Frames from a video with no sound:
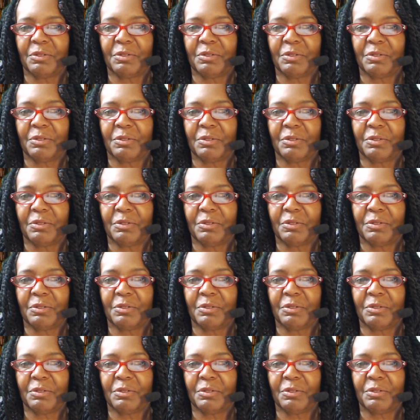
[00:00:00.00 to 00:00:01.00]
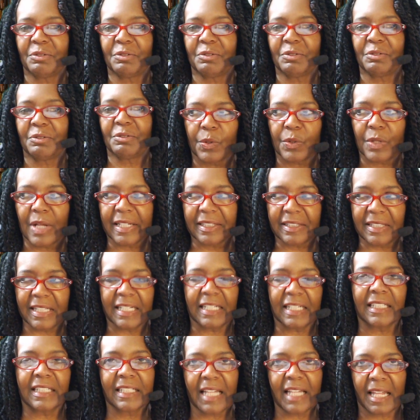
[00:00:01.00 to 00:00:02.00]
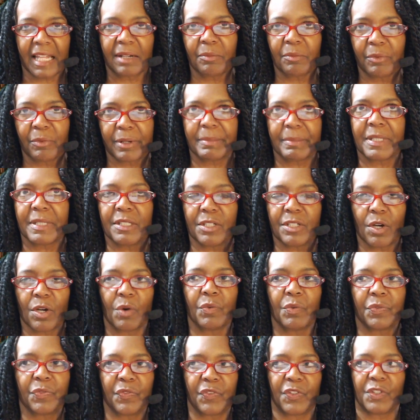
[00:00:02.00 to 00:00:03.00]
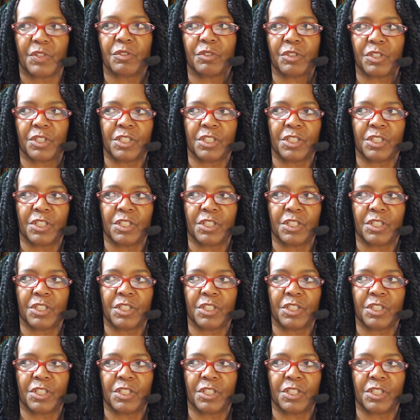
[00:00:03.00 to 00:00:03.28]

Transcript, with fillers: about, you know, I think a lot of women don't feel